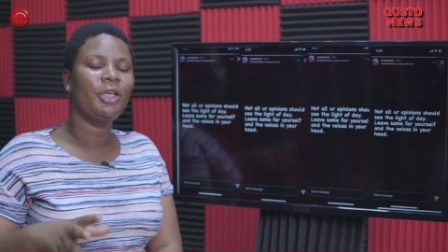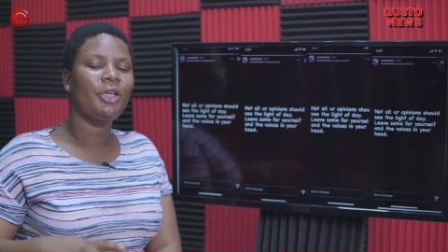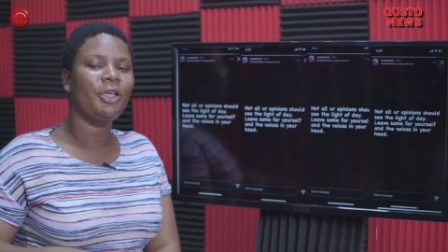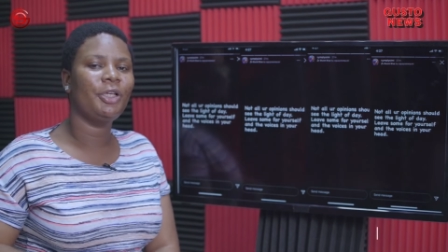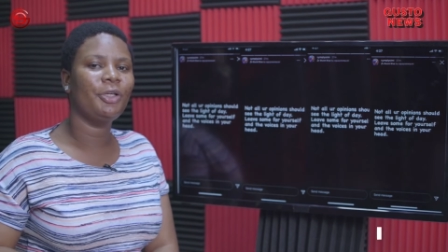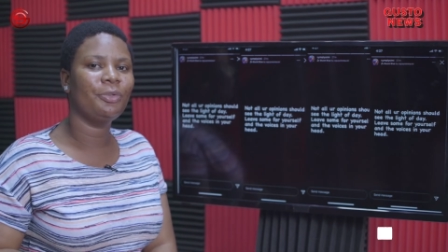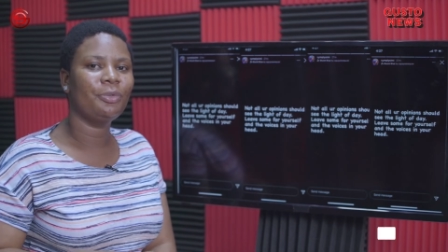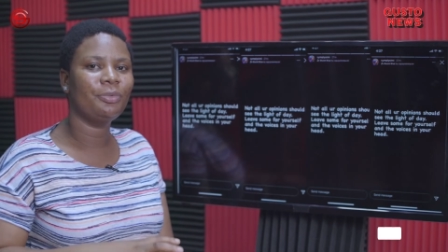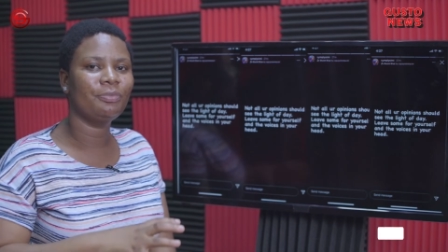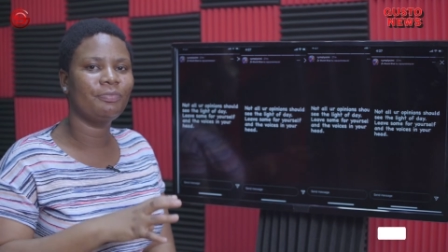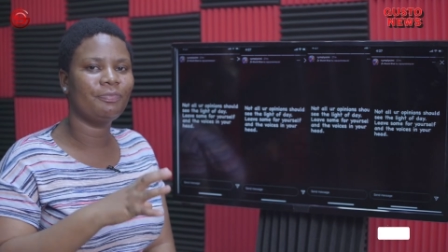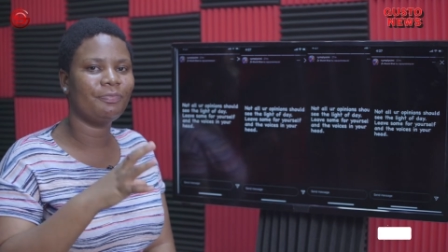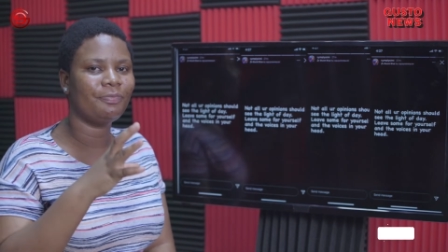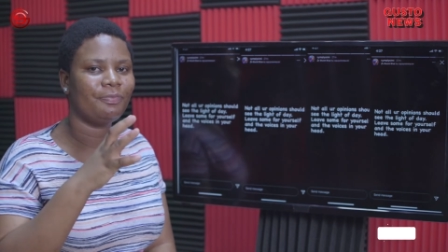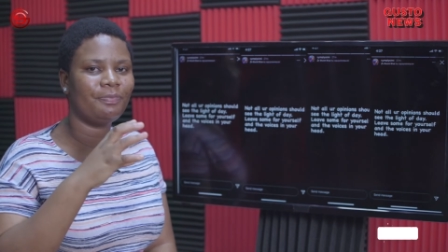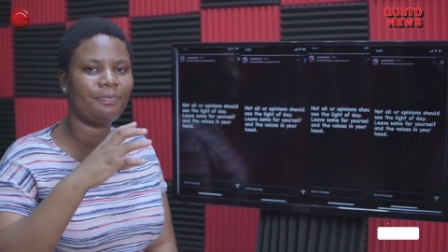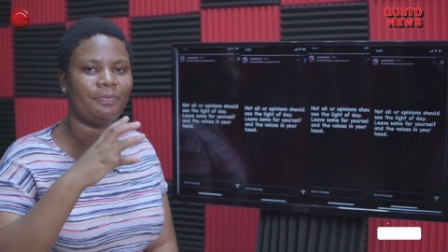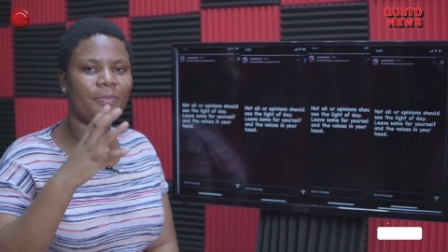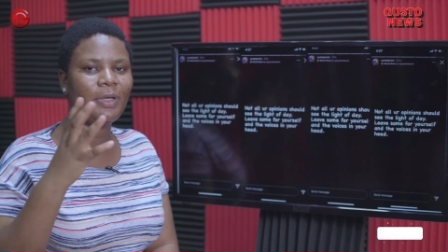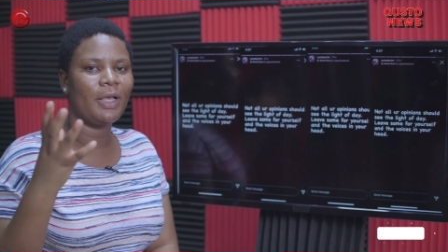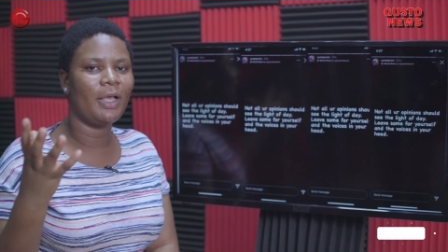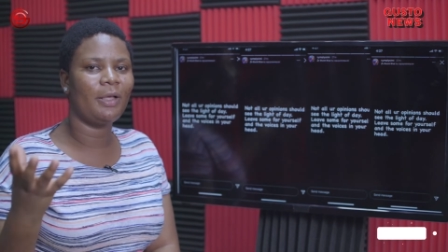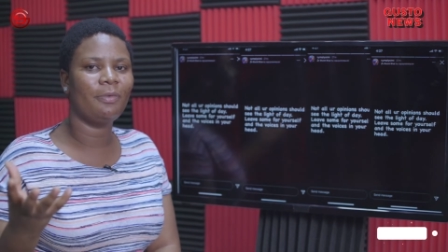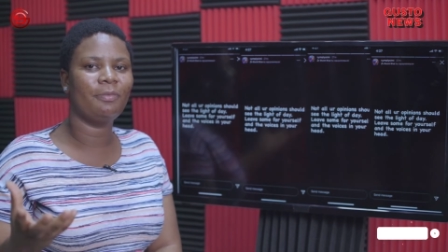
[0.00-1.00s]
you know
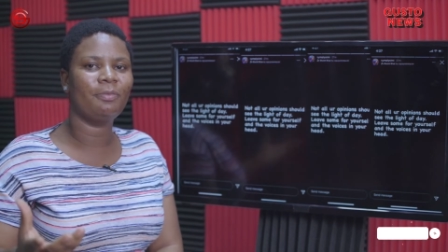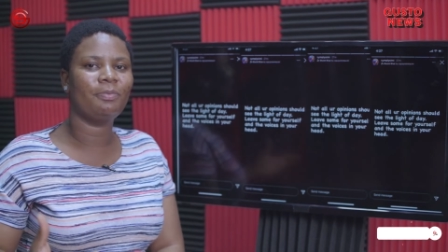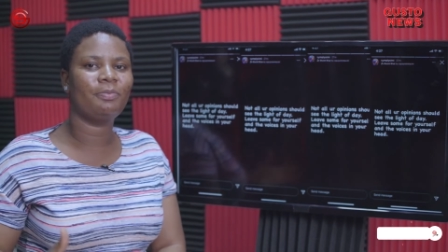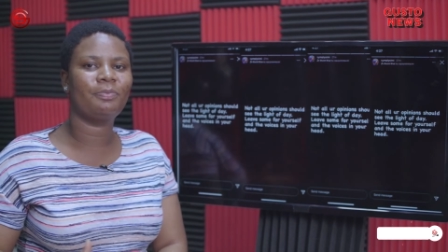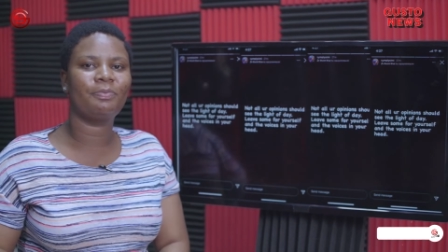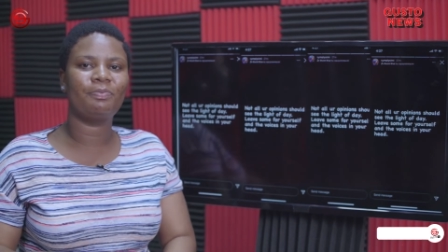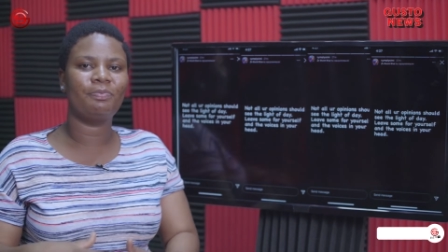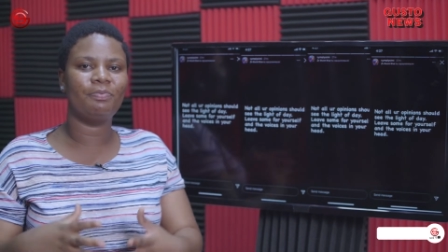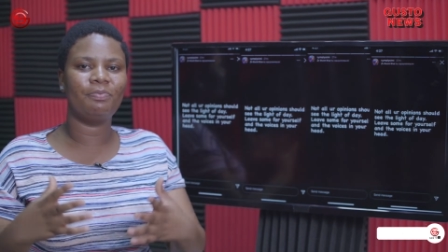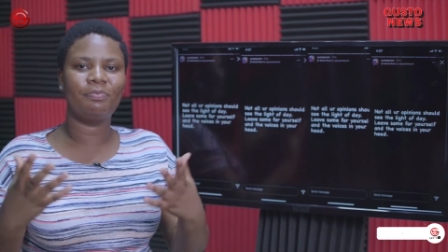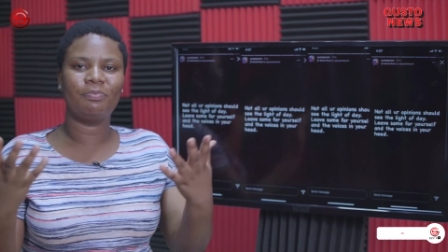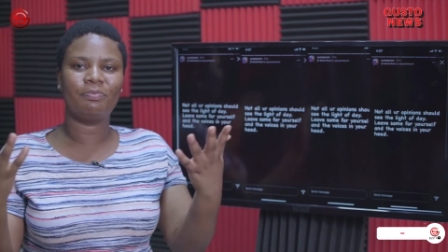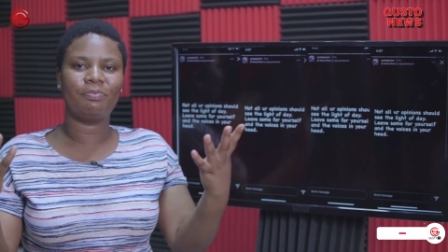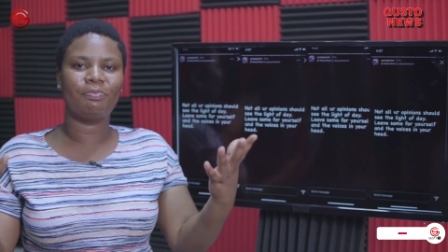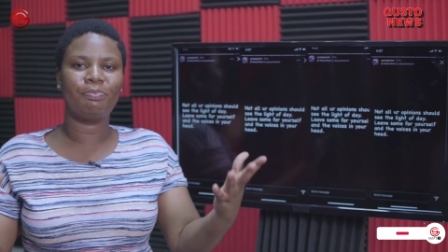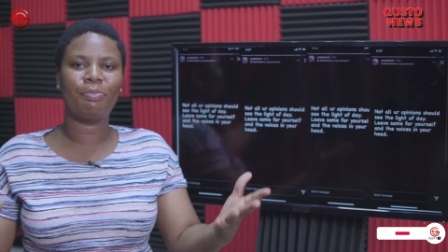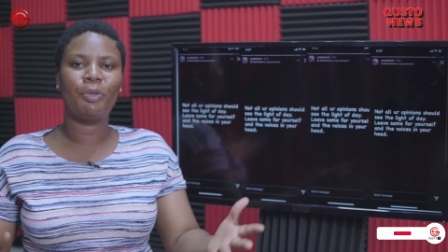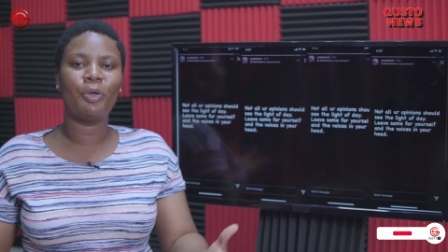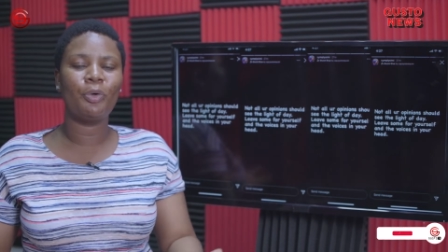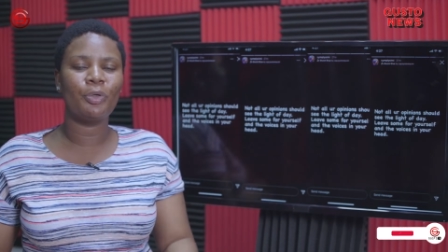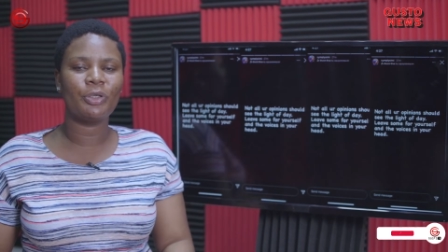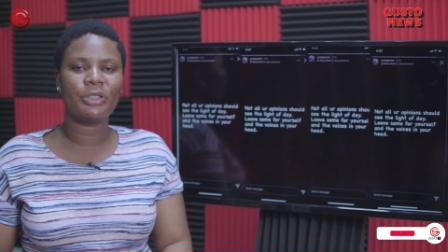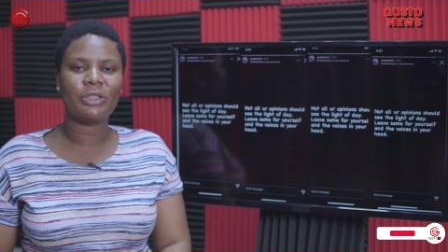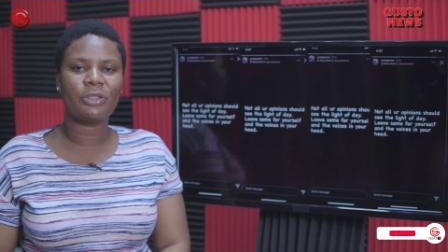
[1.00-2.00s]
um,
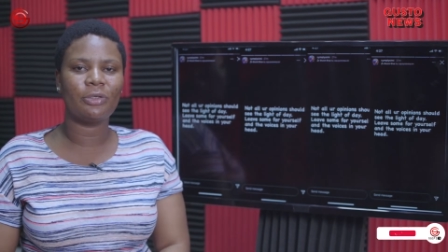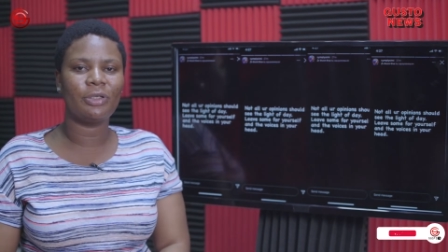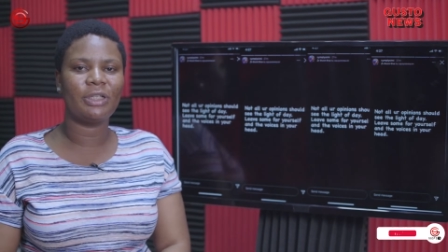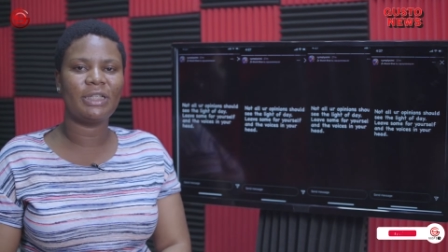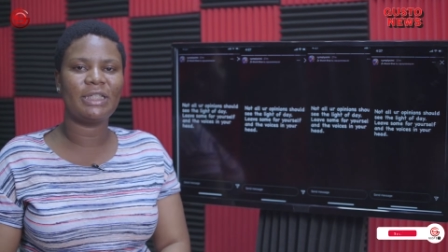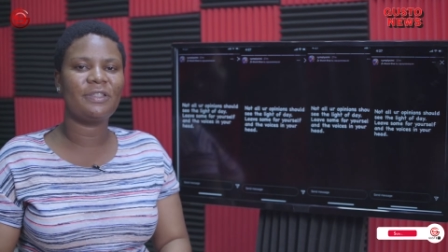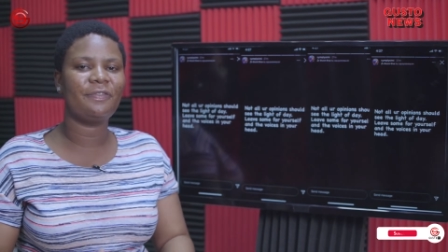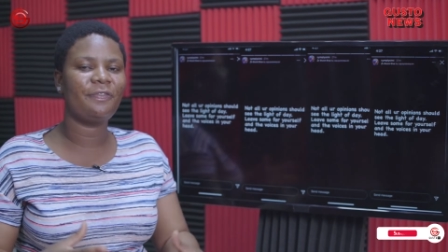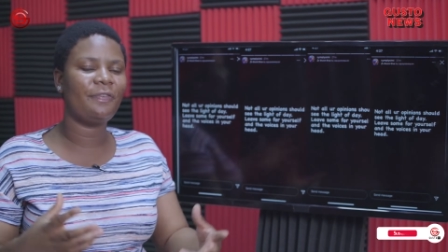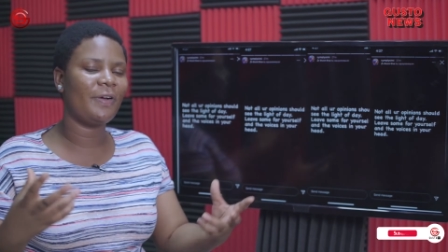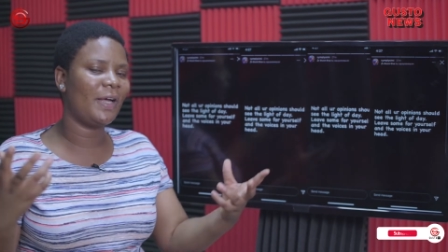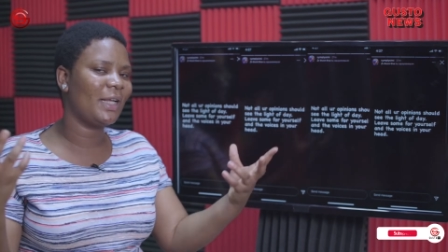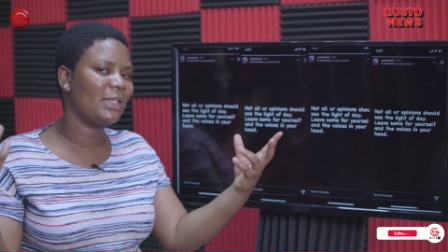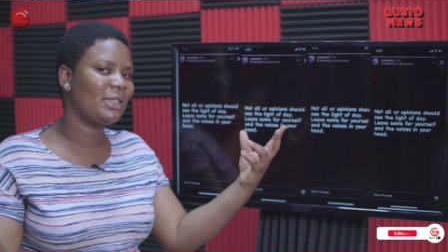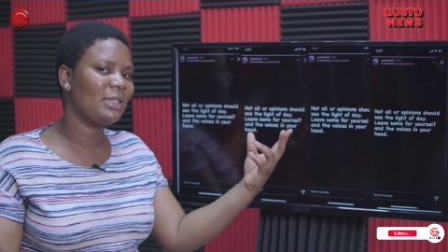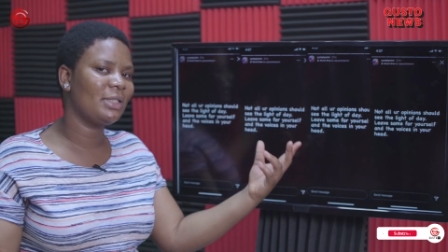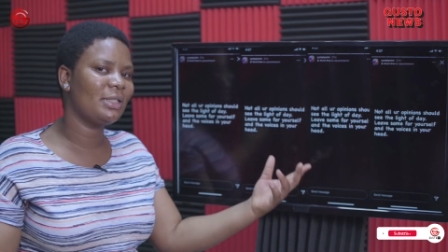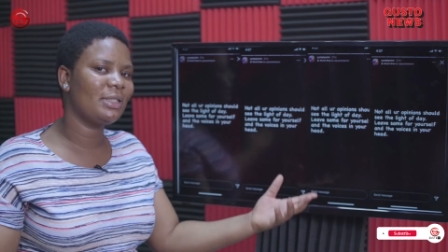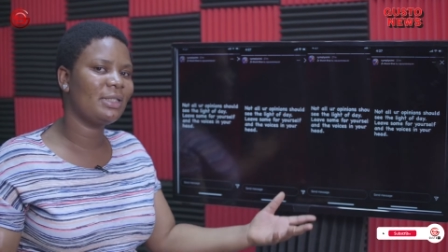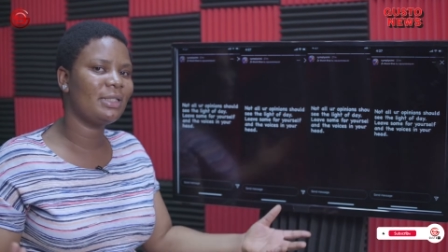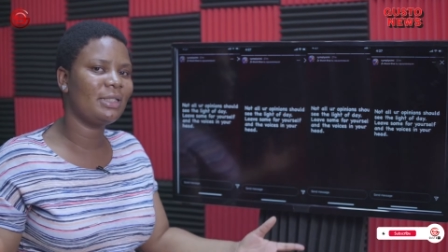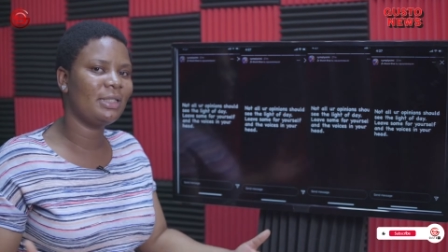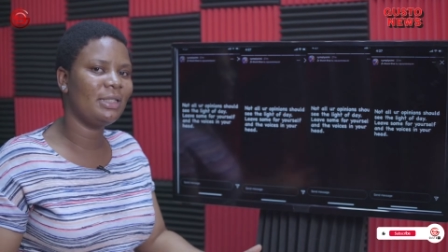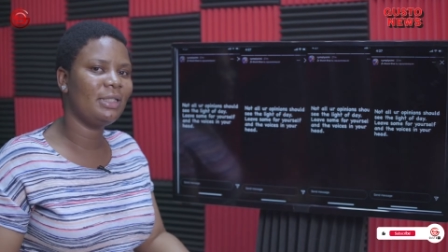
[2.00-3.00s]
post on his
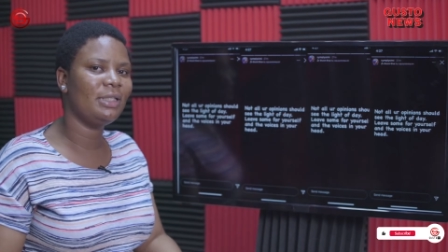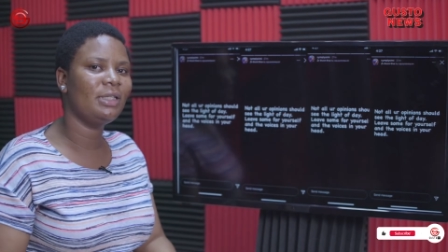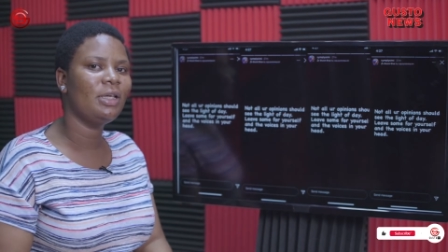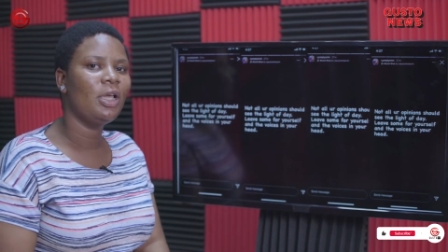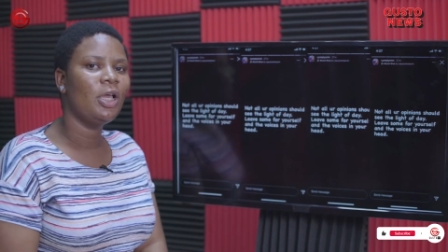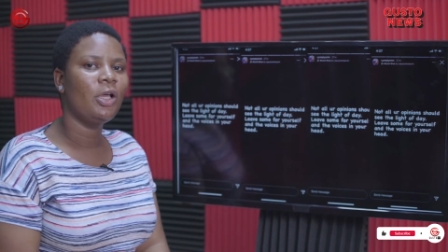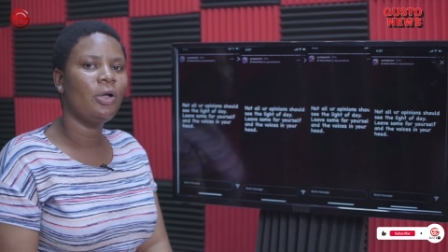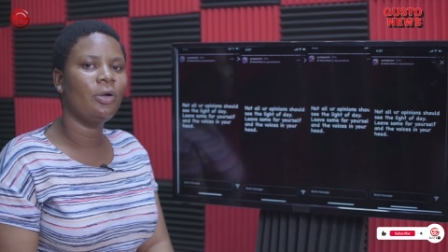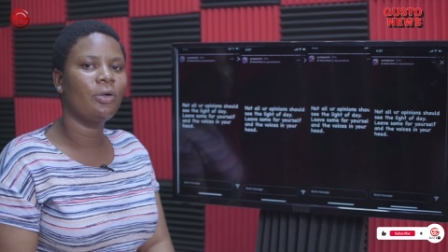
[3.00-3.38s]
fantasy